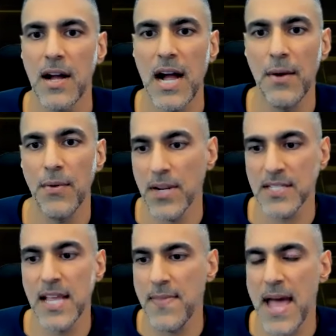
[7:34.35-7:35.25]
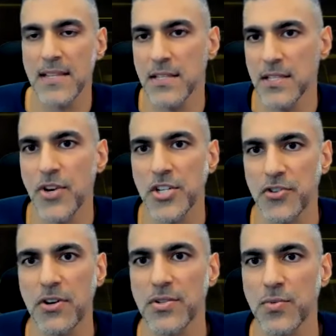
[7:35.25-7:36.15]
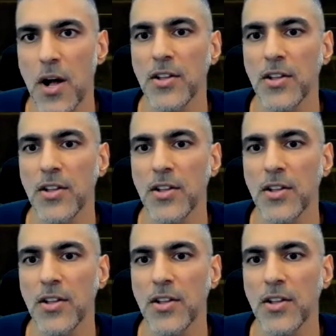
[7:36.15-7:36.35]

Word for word: I would extend that to the treasurer as well.